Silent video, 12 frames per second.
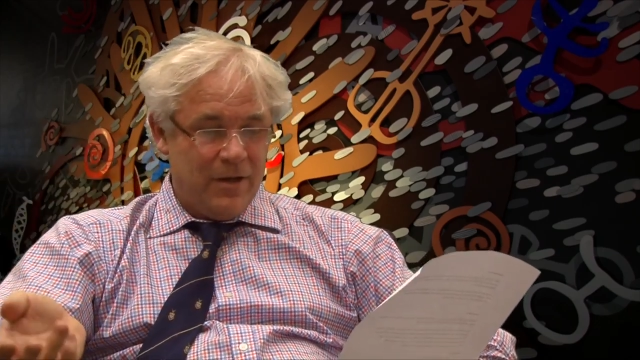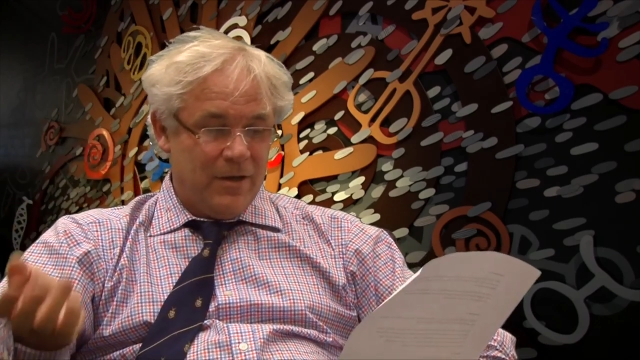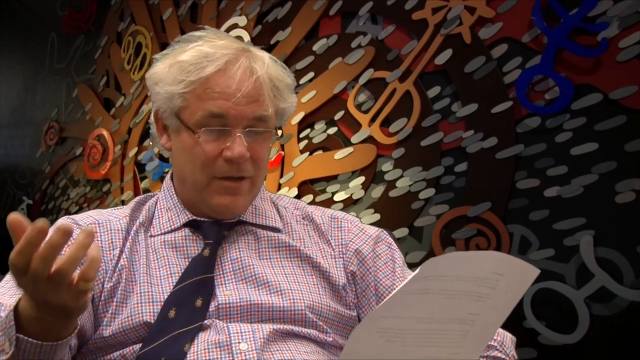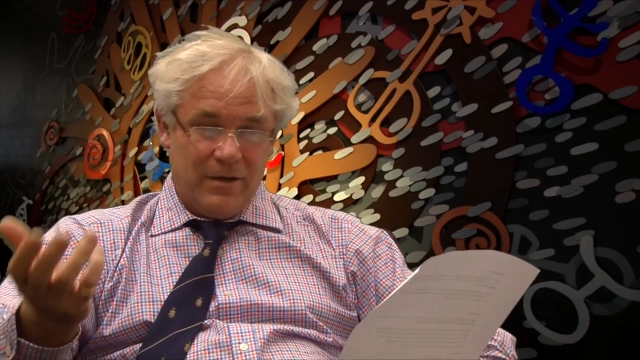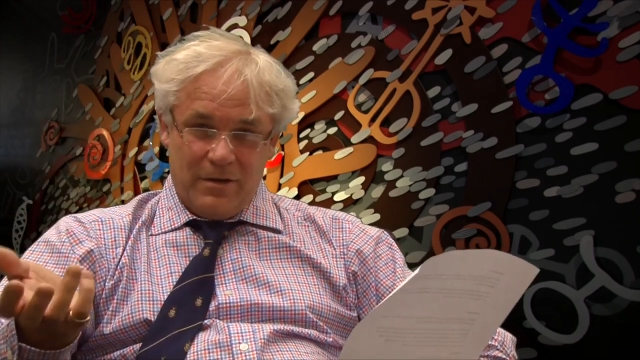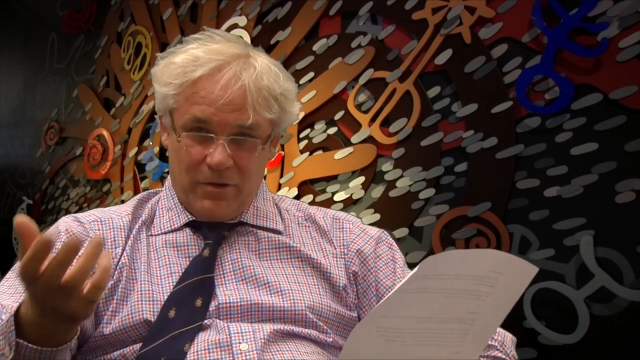
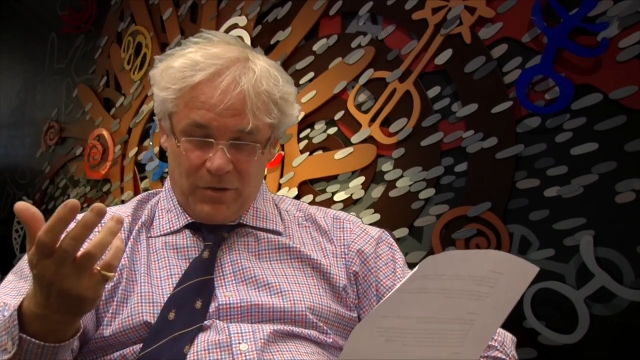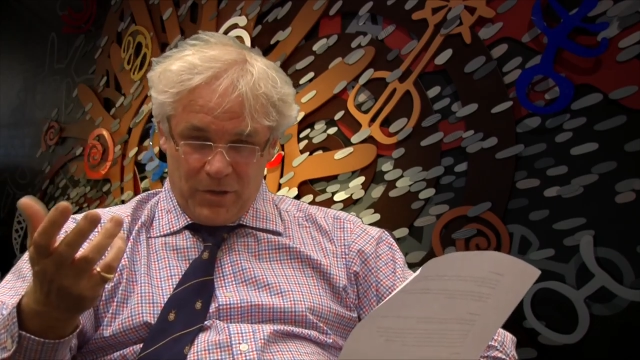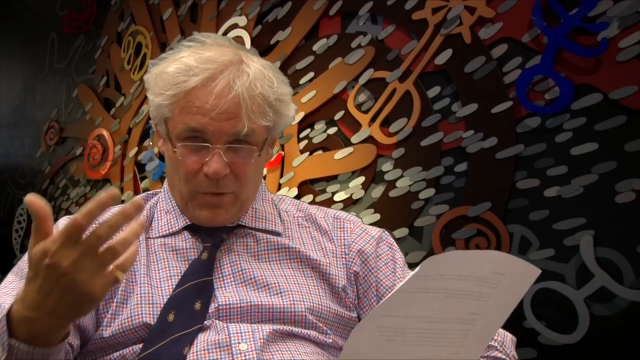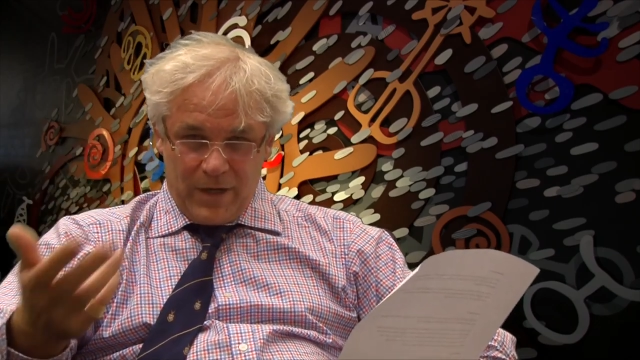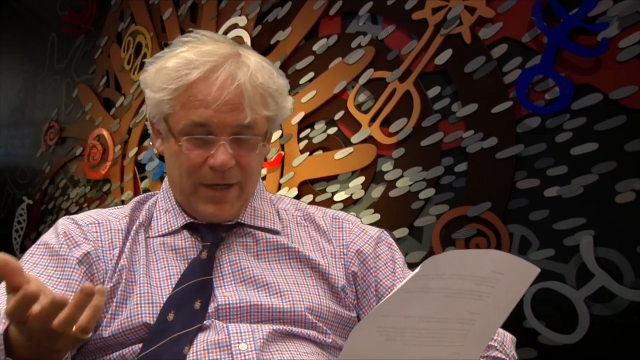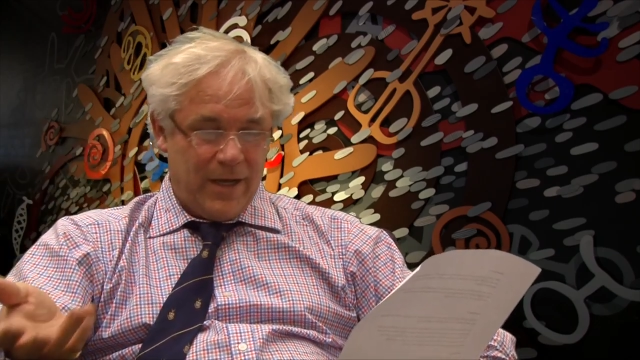uh, on the
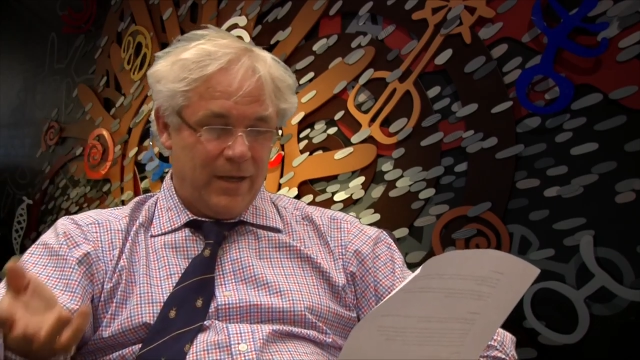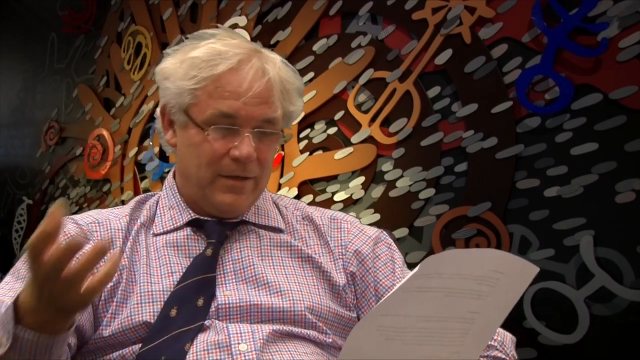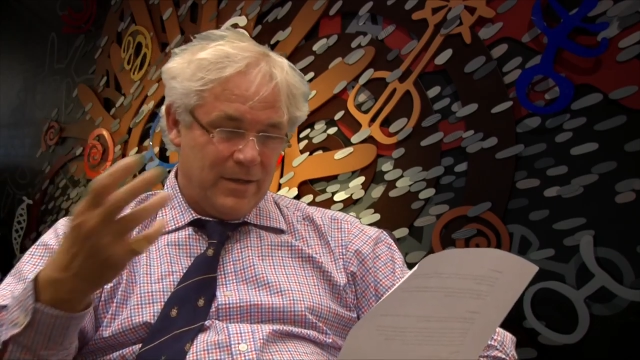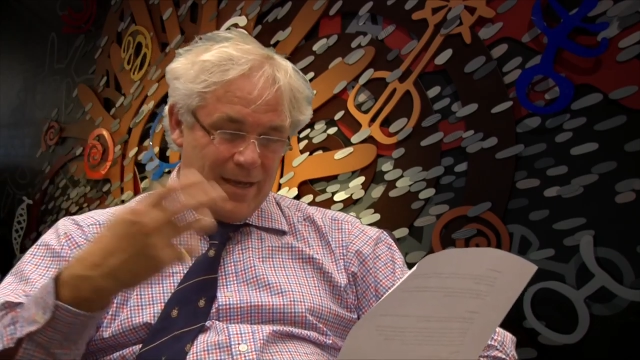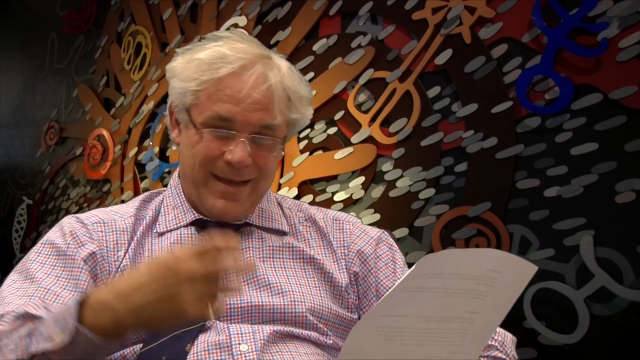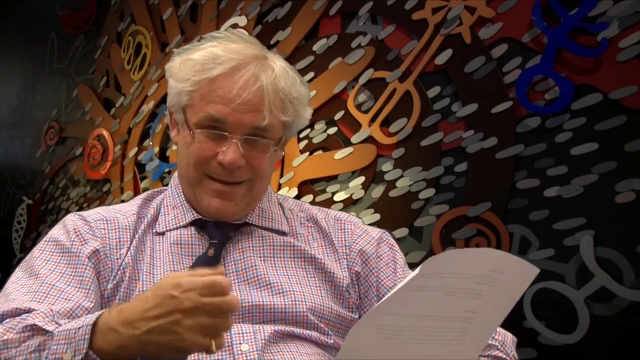one hand
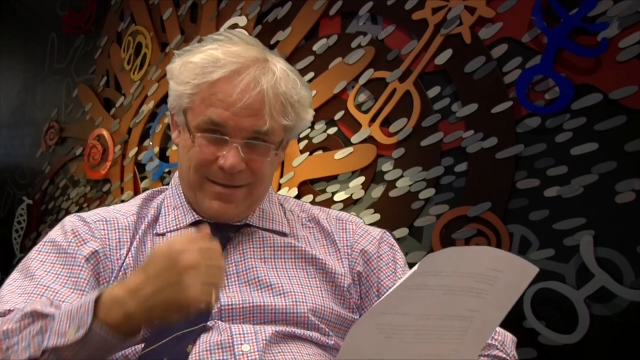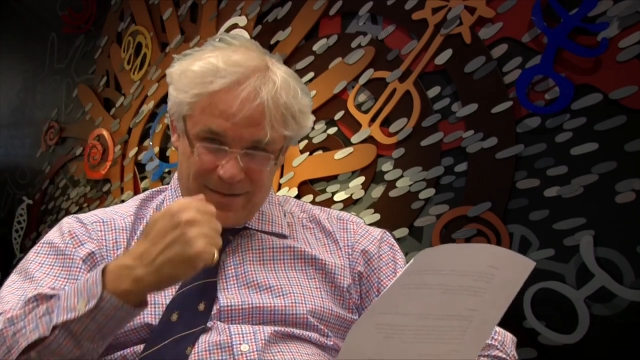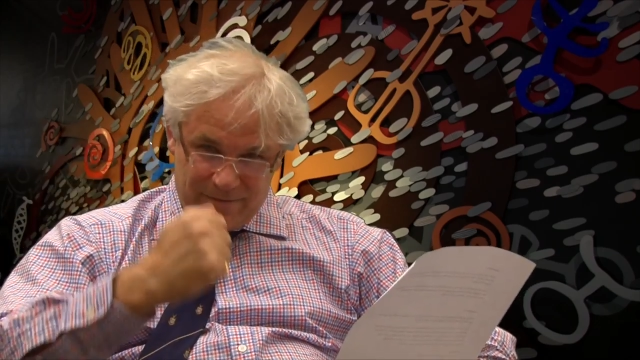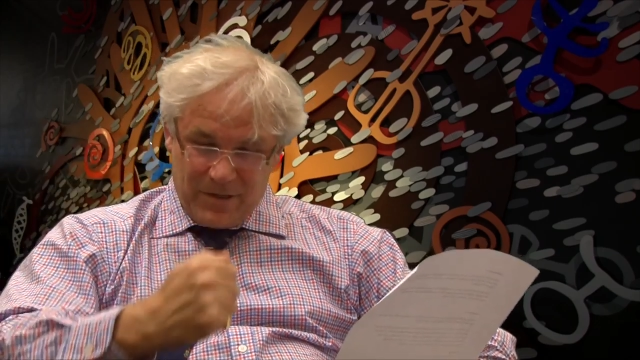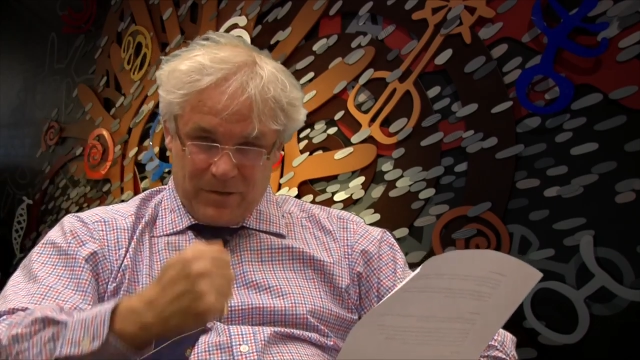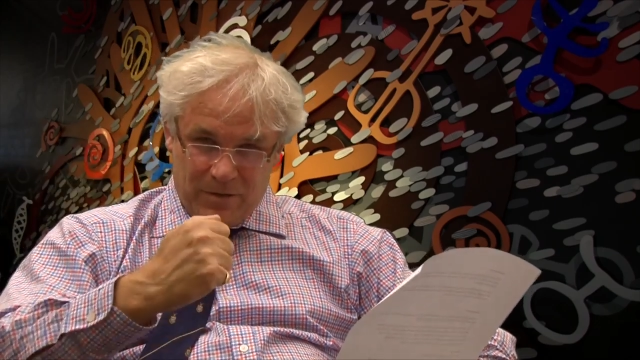and
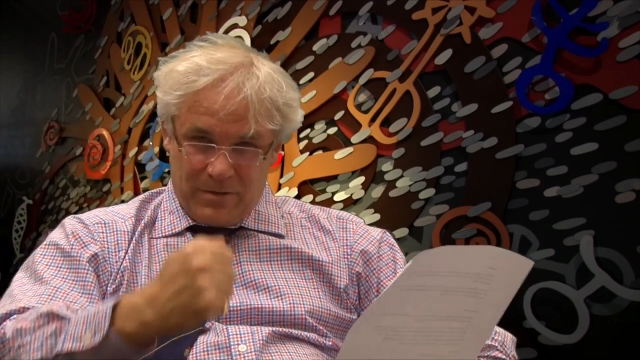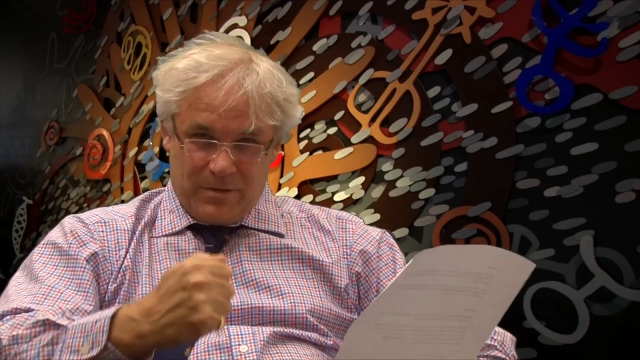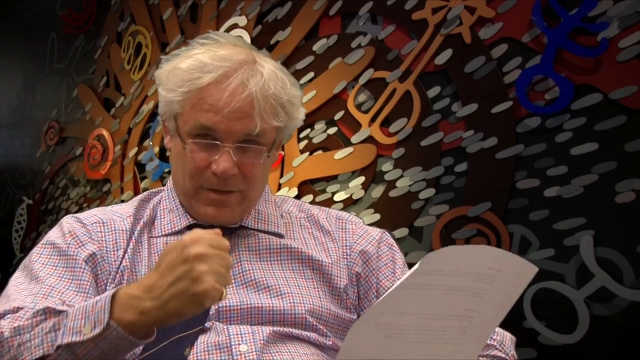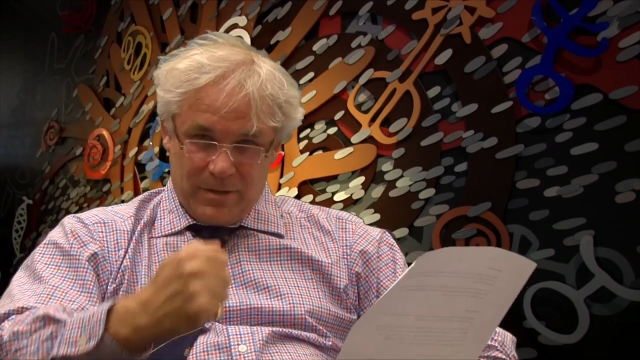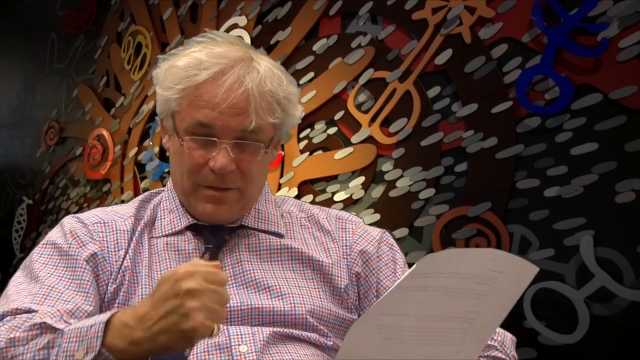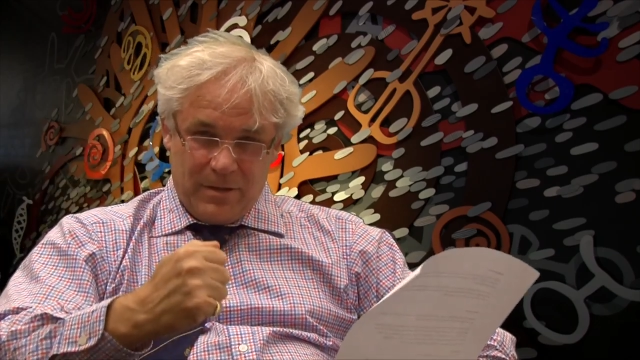you know, the,